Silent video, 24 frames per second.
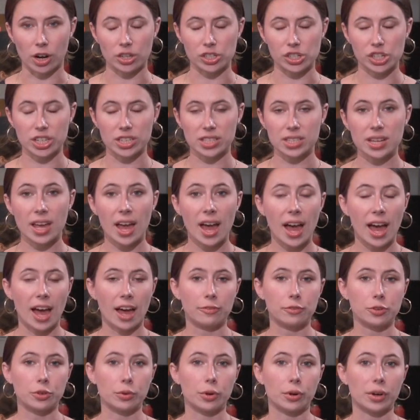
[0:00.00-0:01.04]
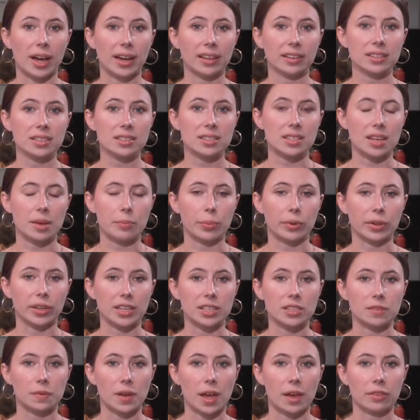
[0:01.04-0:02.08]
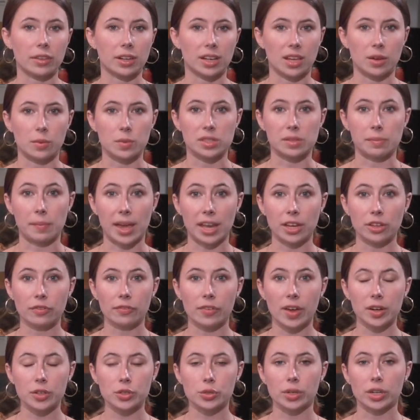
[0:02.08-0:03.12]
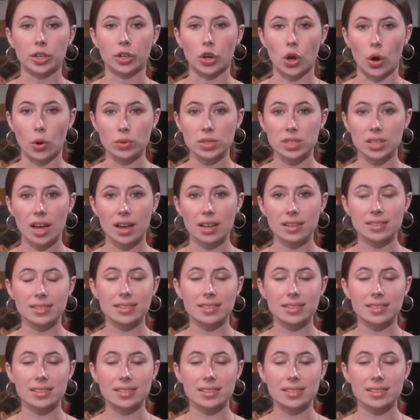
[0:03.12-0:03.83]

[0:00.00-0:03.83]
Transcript: charges after Rhode Island State Police found that he was manufacturing ghost